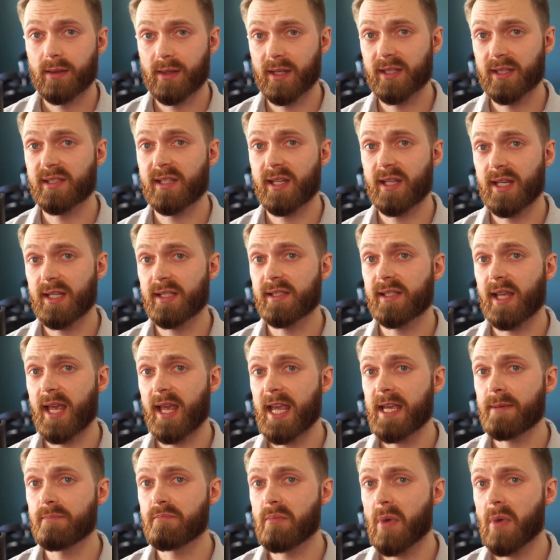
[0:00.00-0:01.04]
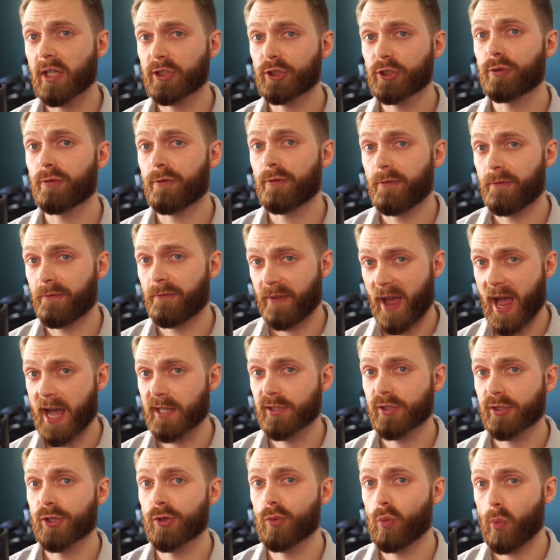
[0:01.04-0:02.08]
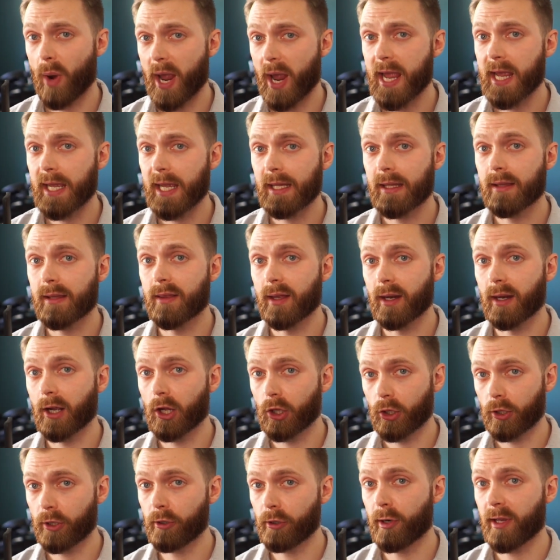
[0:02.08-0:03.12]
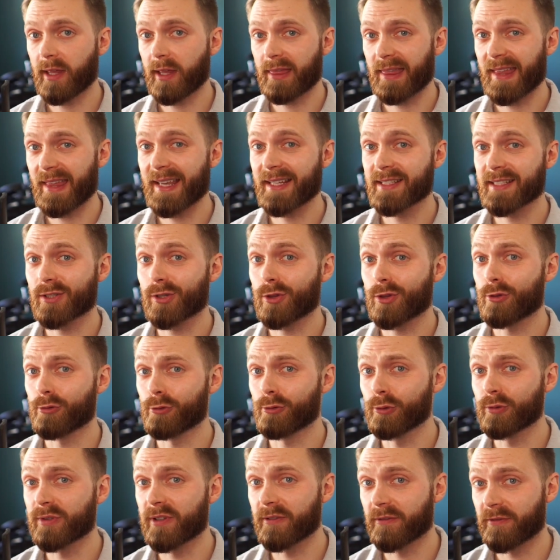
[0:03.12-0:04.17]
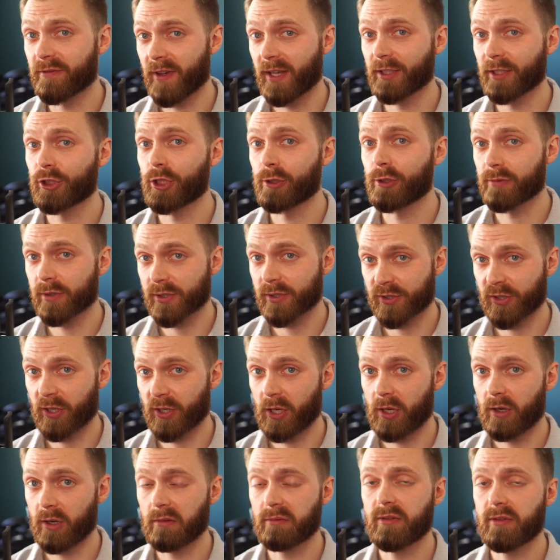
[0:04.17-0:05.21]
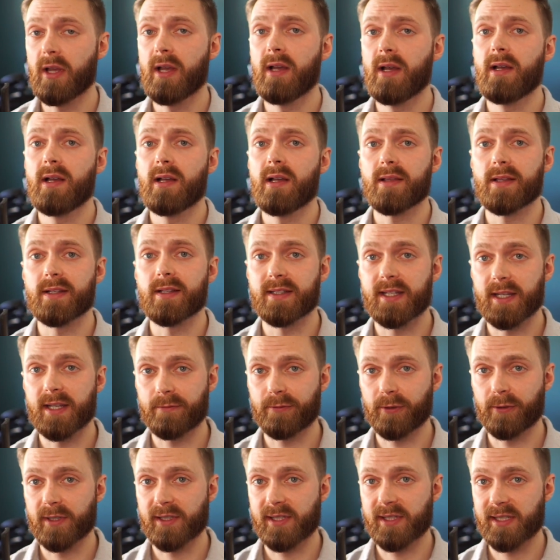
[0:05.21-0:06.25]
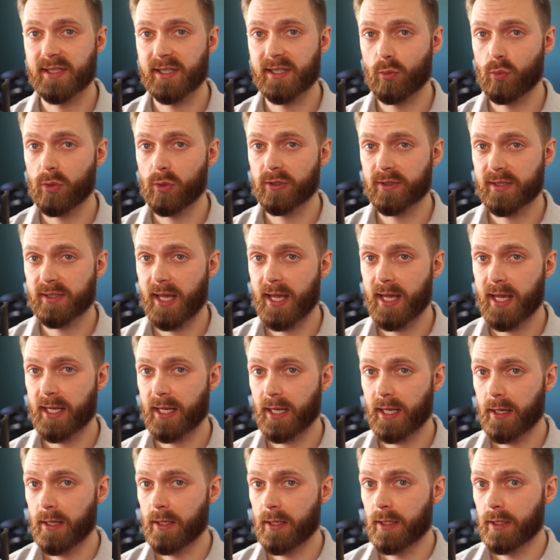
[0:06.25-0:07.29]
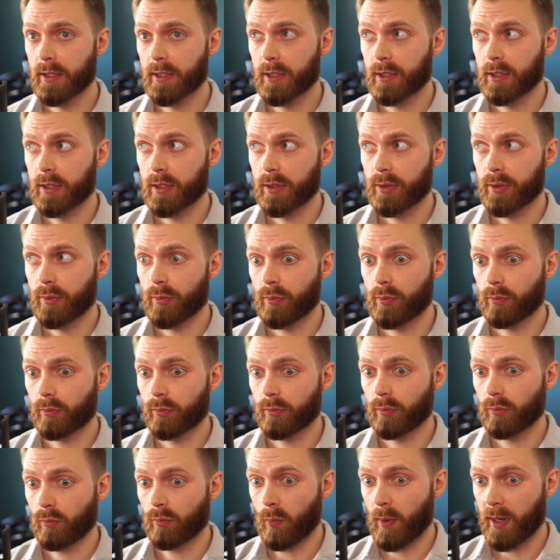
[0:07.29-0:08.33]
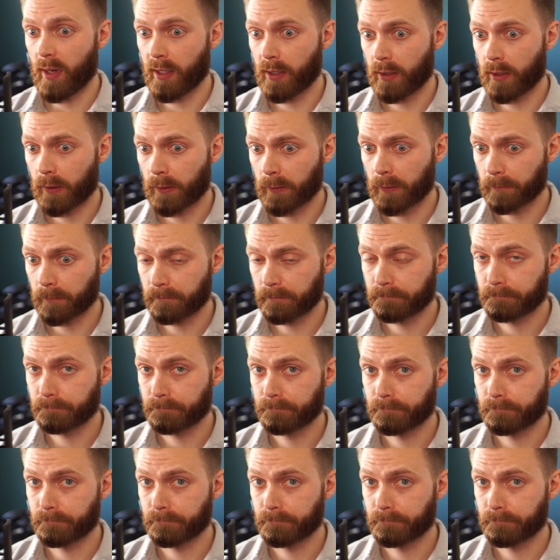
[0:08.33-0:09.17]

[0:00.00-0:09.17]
This is a much faster way than clearing things through DaVinci Resolve. The difference is it will take, well,